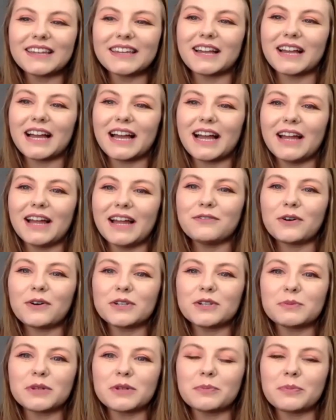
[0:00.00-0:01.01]
I've always
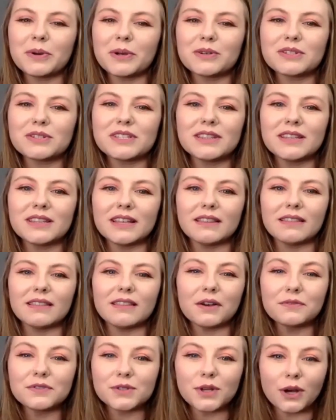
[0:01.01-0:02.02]
been a person that
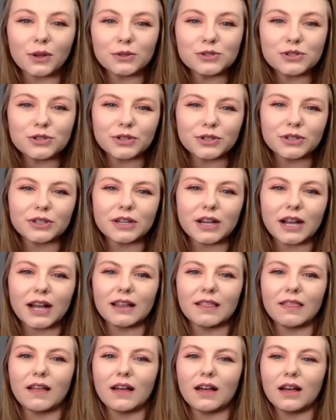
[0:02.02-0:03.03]
loves culture. I
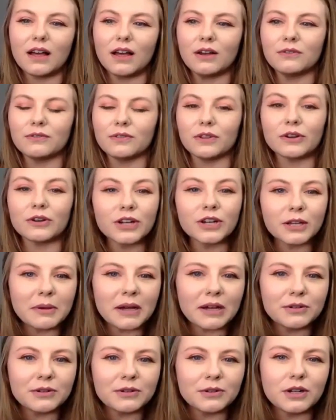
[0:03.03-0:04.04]
love learning
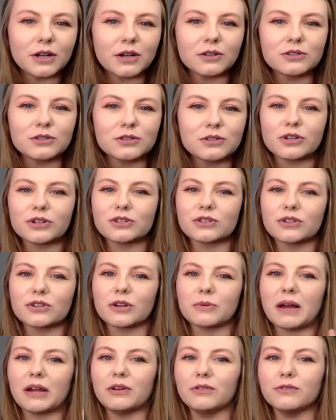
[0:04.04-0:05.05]
about new cultures, learning
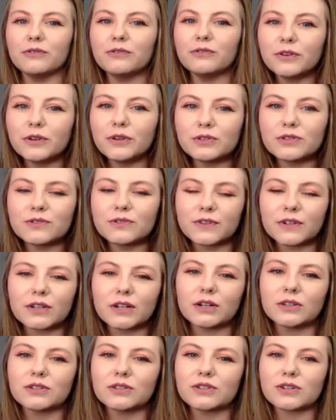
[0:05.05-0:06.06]
about new foods for
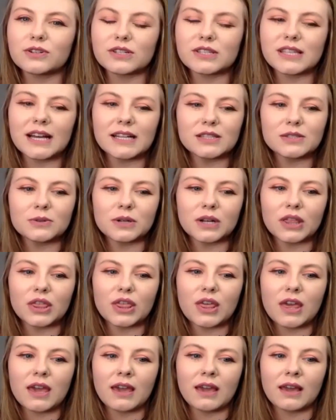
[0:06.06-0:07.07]
cultures, that sort of
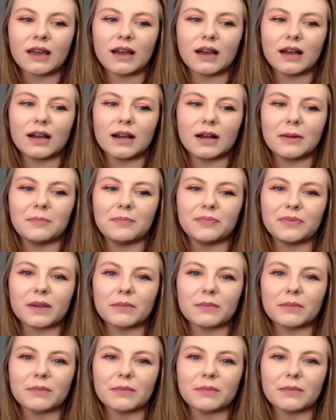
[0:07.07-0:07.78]
thing. I'm